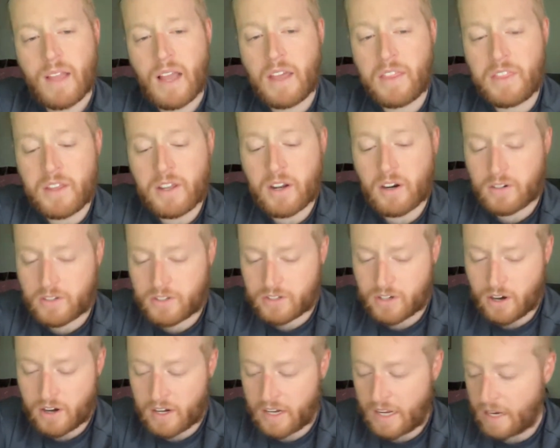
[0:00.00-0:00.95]
I think are
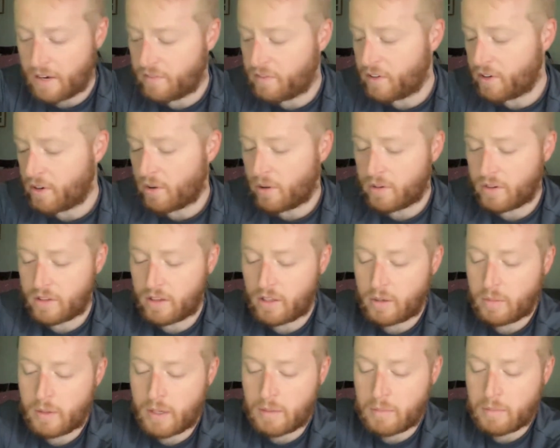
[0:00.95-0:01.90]
starting to get a foothold a
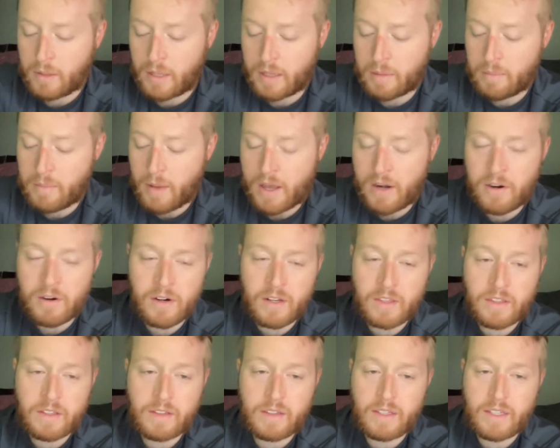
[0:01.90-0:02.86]
little bit and playing better
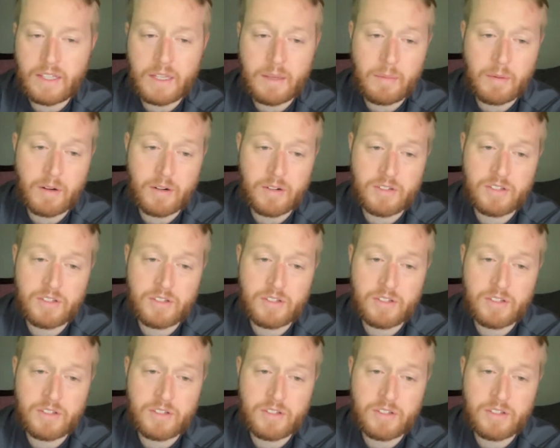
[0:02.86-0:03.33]
in the league, but are